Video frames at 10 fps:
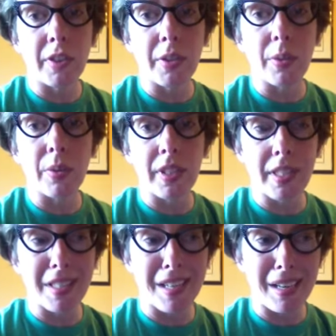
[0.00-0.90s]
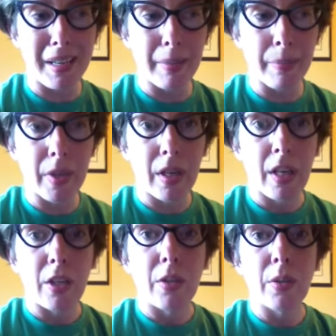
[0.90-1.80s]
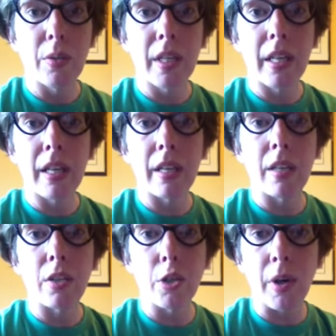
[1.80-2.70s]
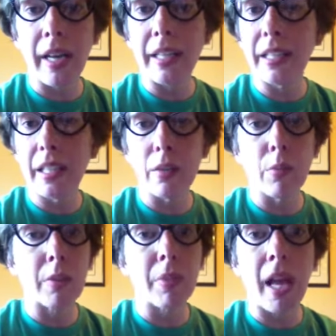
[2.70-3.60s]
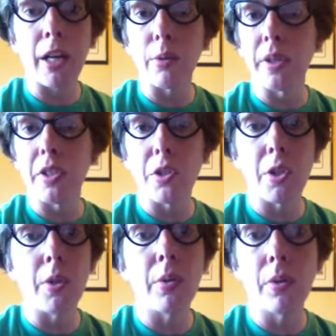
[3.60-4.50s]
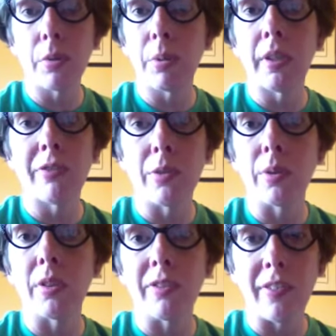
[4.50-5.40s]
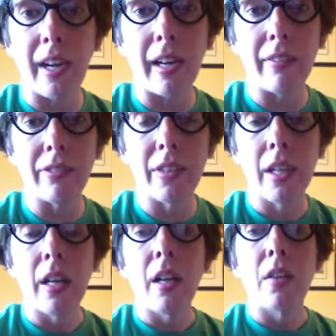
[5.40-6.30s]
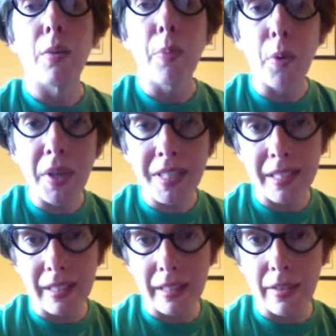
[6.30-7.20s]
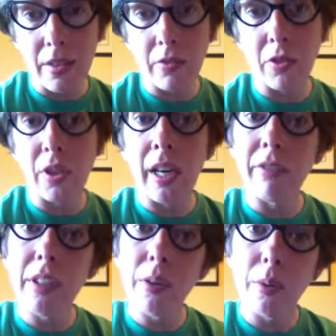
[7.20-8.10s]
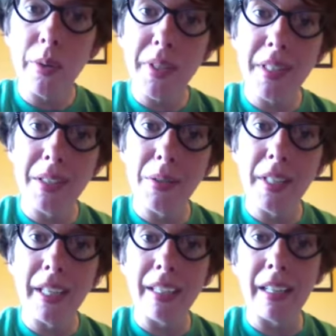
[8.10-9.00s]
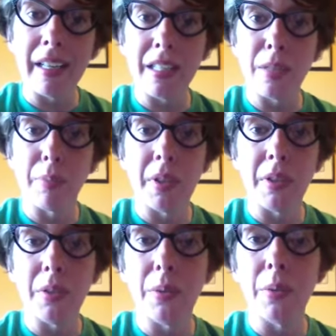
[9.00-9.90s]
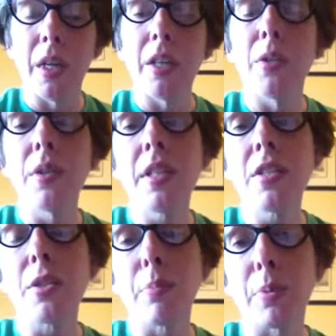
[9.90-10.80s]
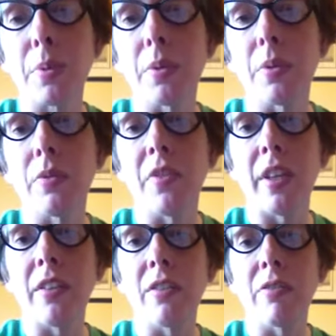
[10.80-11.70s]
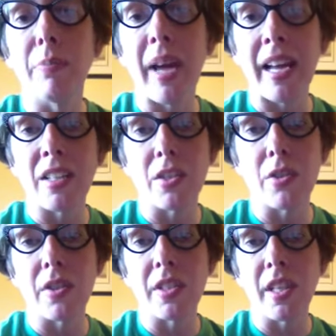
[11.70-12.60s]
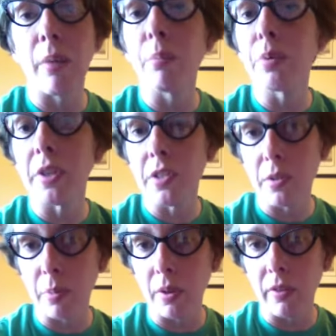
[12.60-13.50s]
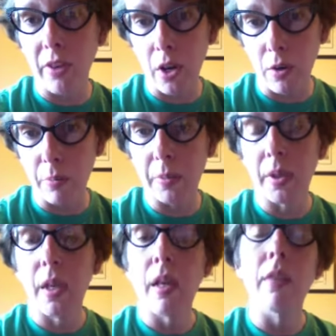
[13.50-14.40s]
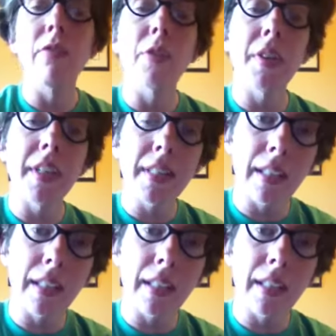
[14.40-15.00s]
you this time, you can try again with Bloggaries 2, 3, 4, or 5. The point is, for every course that you take at SPU, you need to prove that you've mastered some principle of hope. And for this